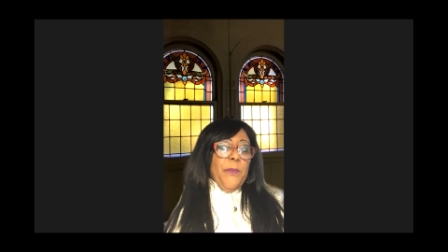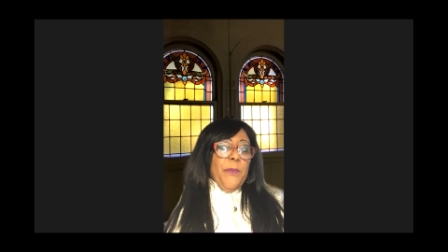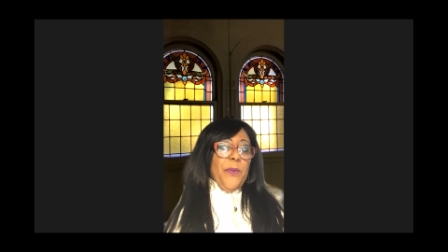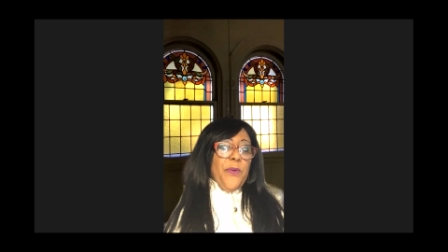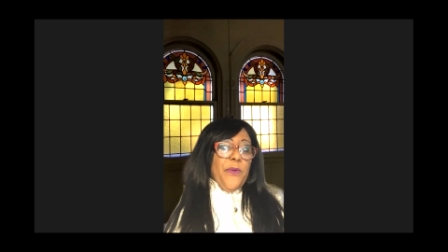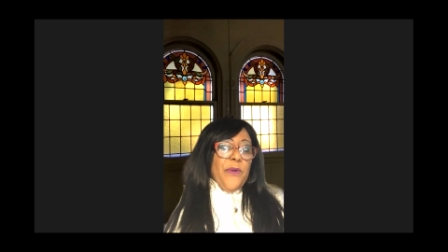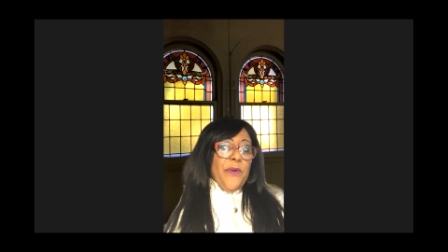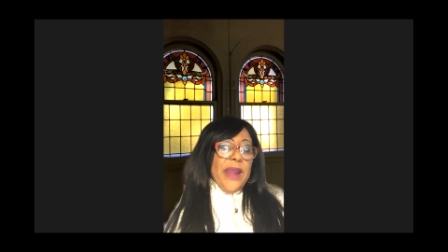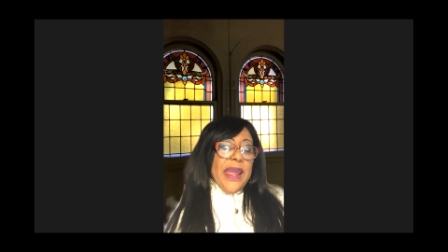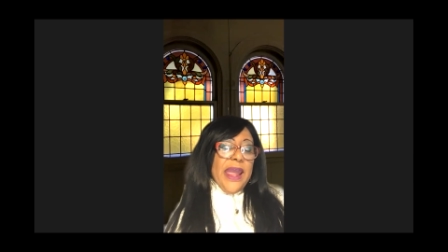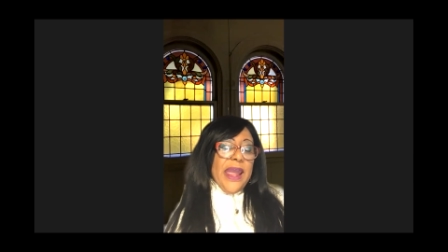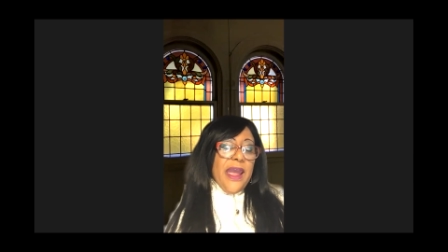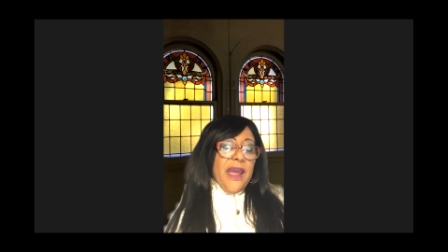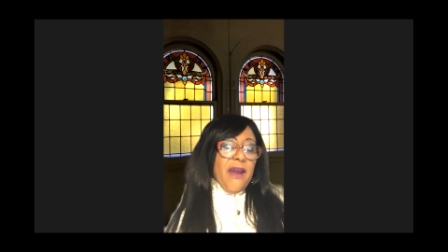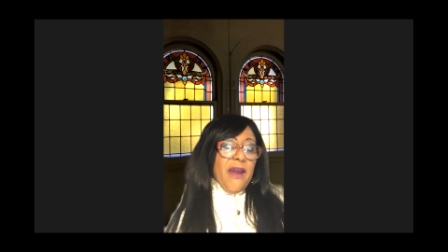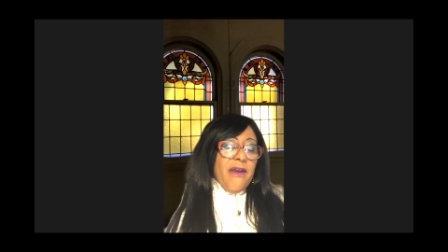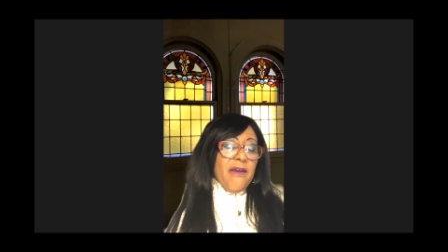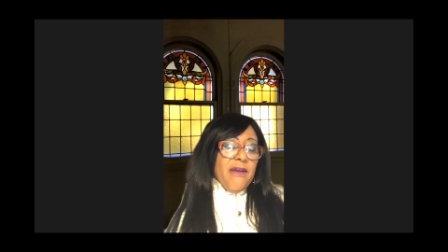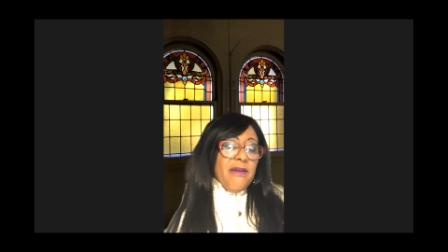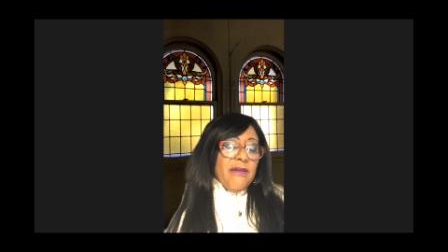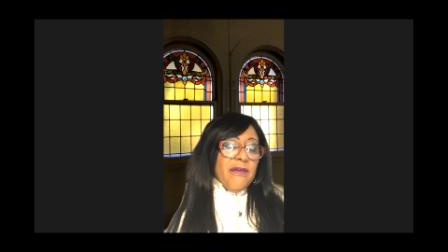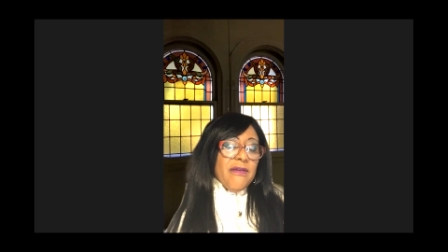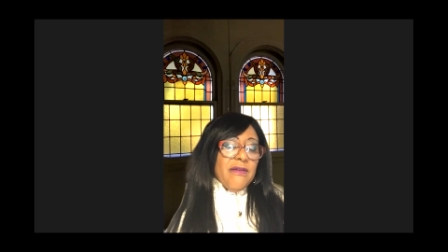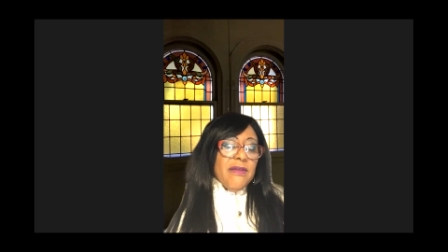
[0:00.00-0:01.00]

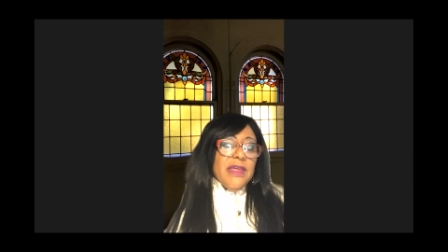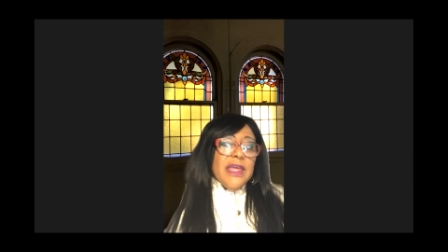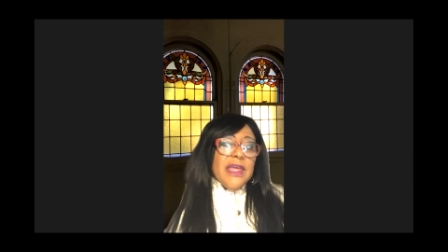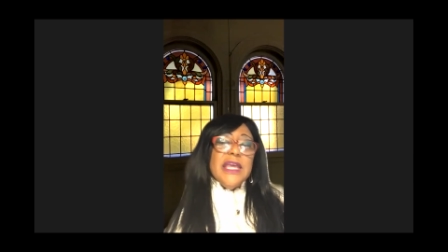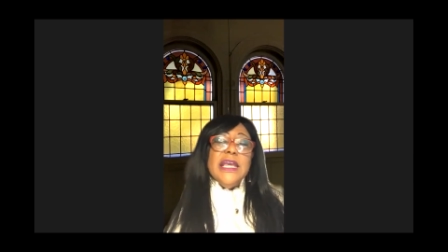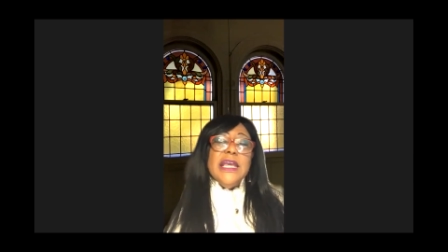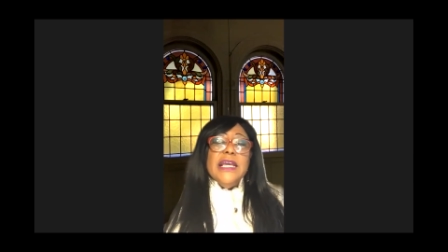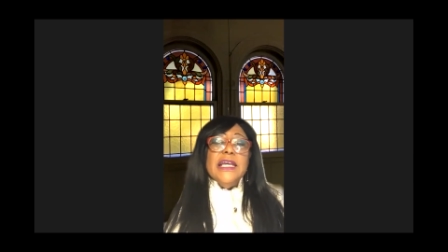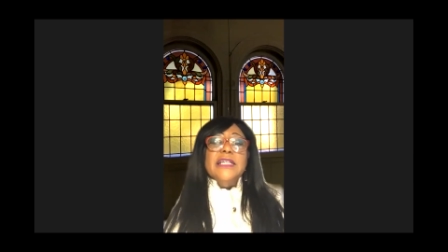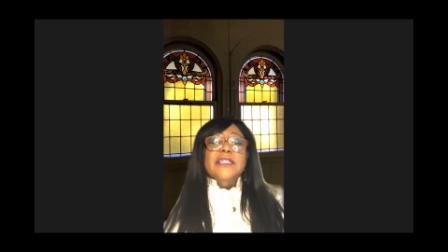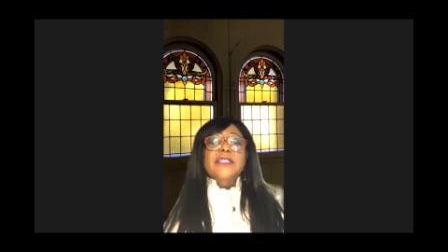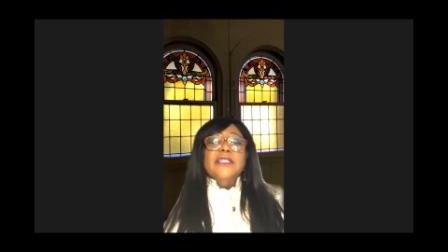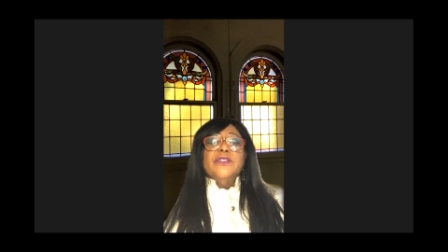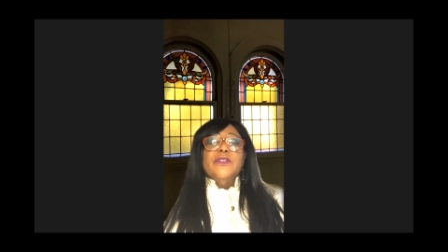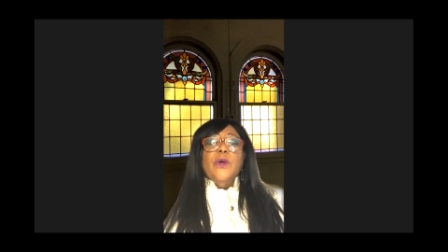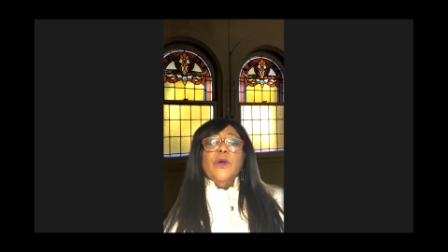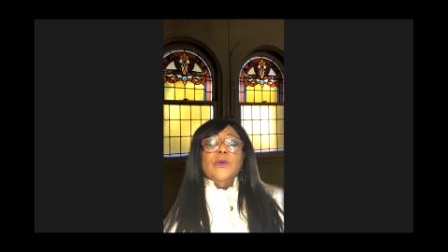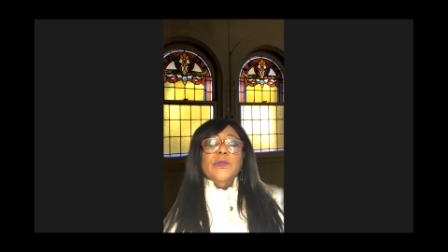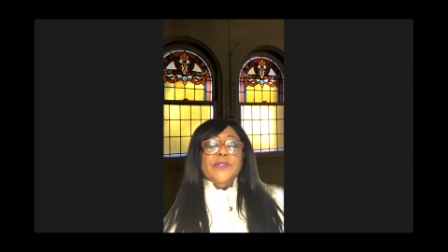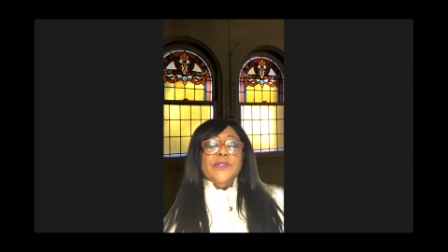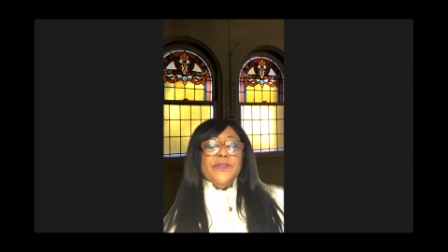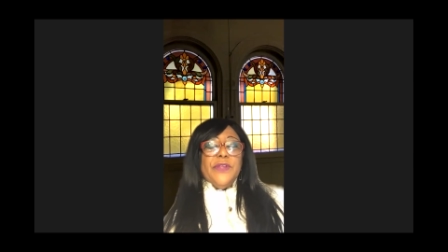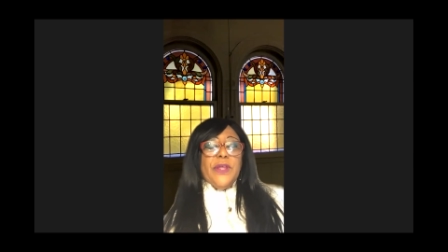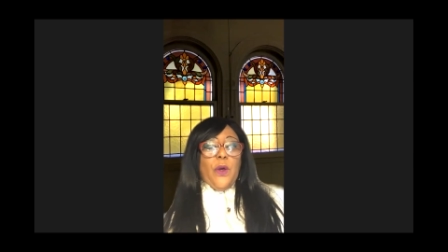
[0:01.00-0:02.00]
prayer is
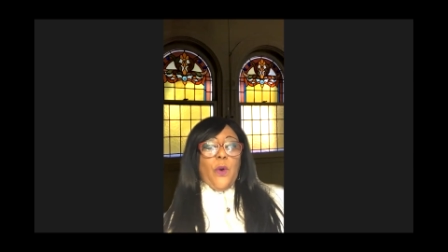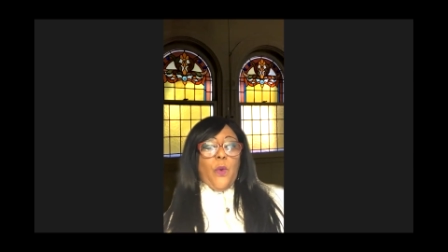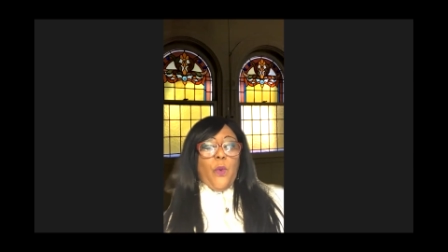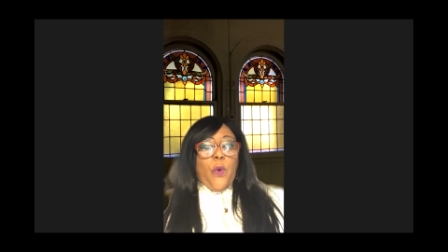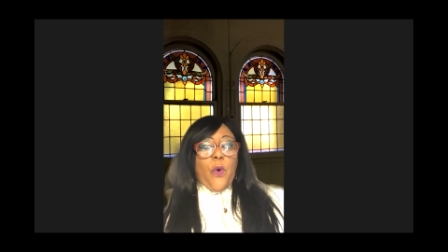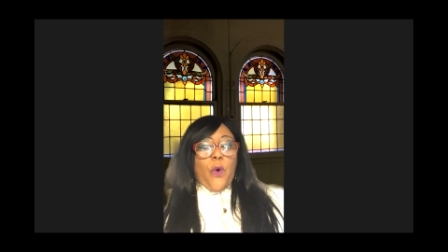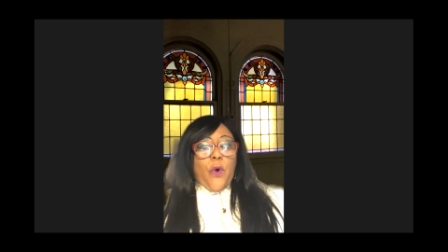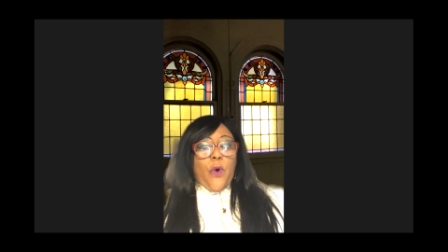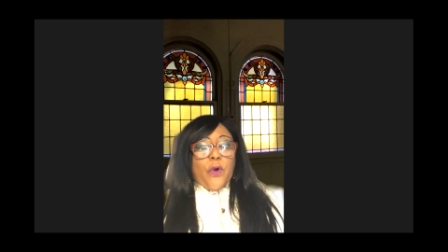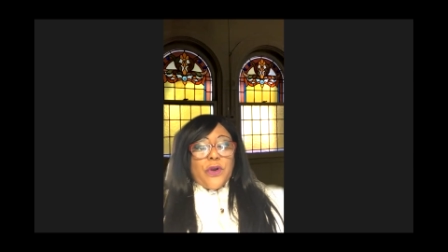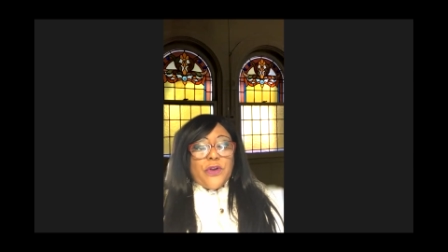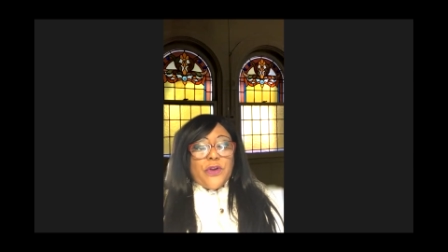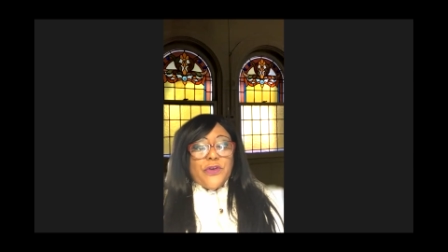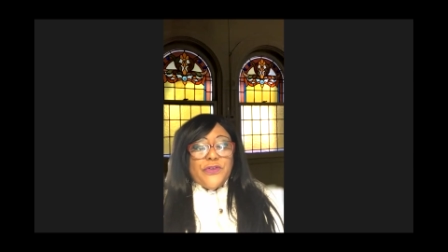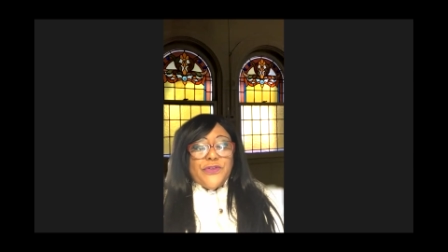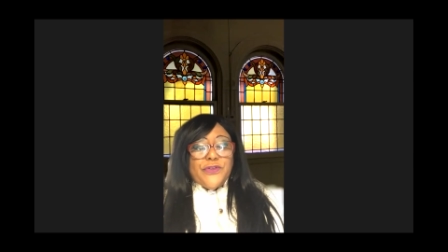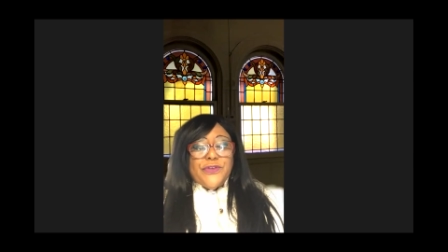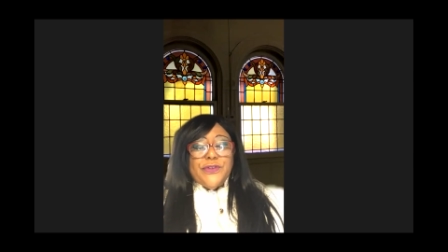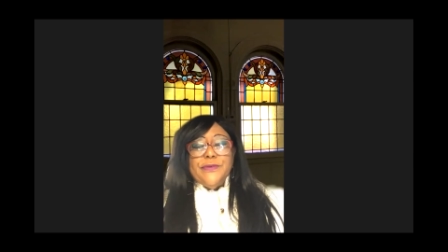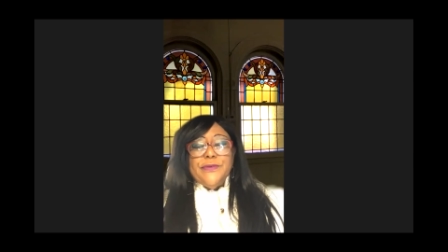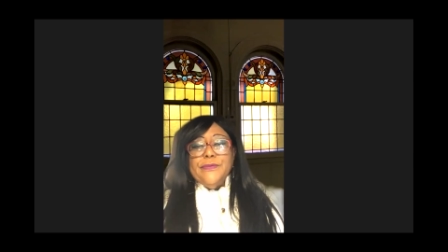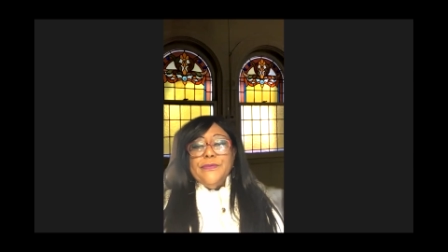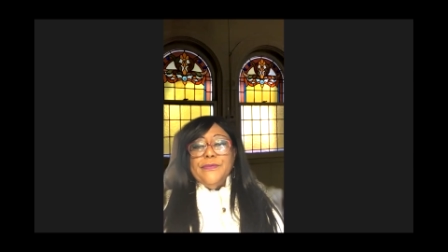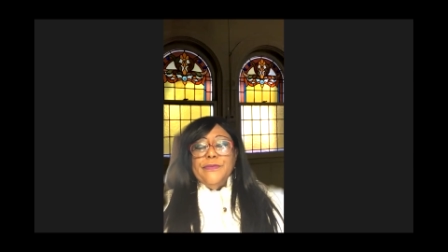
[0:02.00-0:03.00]
those still
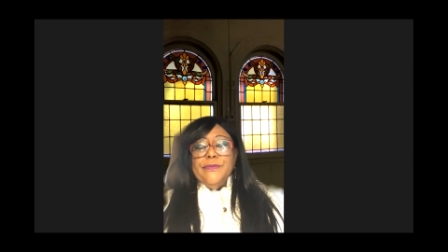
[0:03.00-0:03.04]
waters.